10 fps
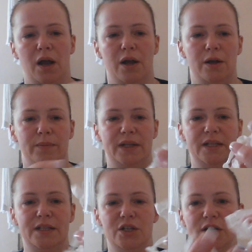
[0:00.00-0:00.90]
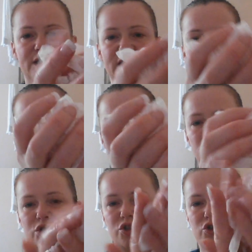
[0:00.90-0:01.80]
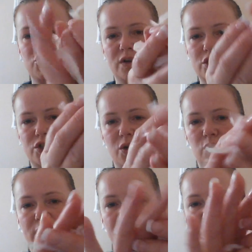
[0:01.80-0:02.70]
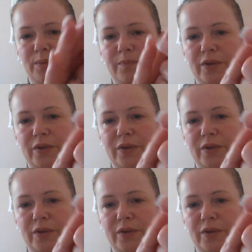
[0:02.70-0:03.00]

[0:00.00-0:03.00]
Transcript: and then the idea is you just scrunch it all up